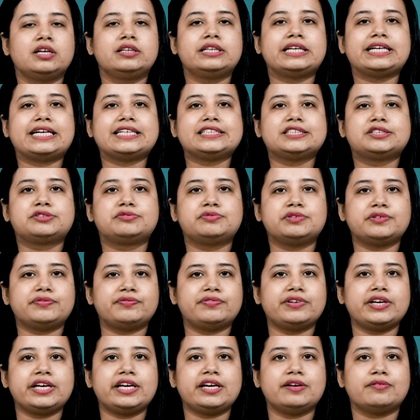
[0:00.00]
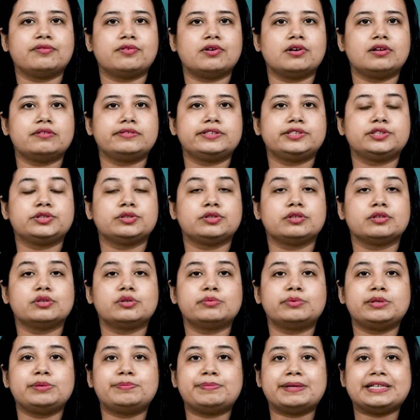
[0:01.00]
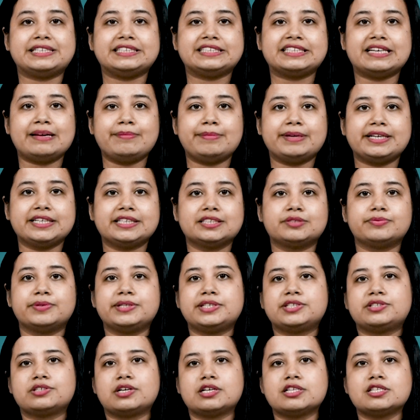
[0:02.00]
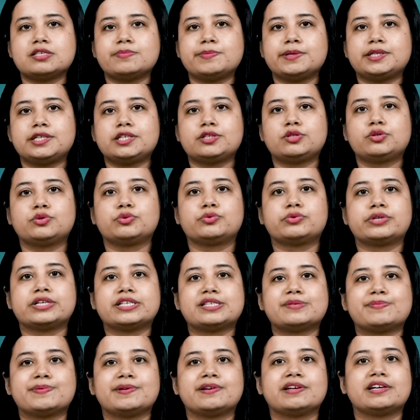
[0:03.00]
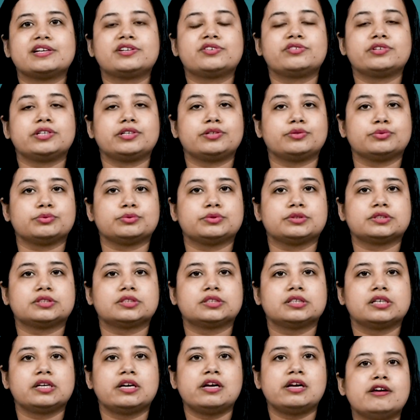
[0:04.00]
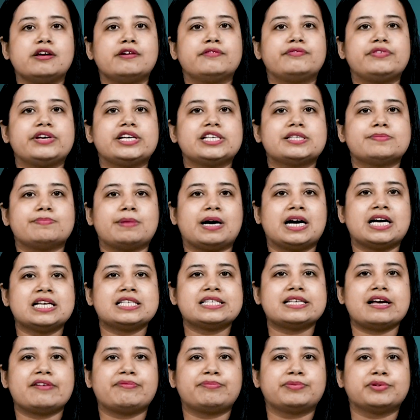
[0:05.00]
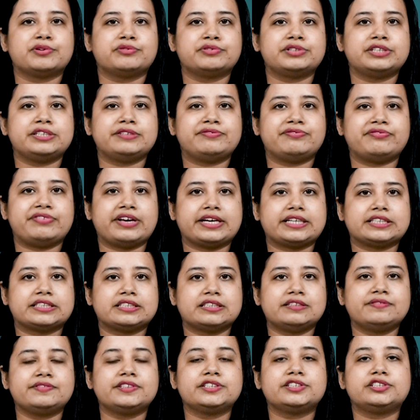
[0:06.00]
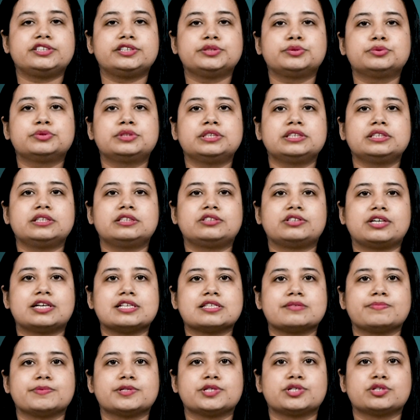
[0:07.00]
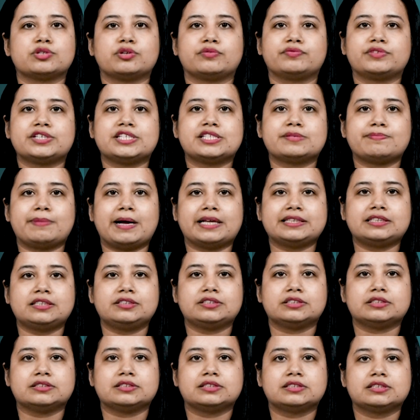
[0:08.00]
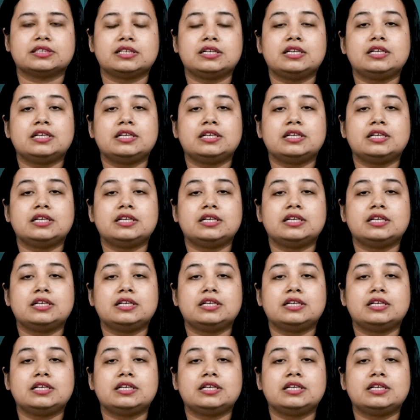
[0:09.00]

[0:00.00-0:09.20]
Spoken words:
they can swiftly evolve into global pandemics when transmitted through respiratory routes. Face masks have proven effective in reducing the transmission of these pathogens.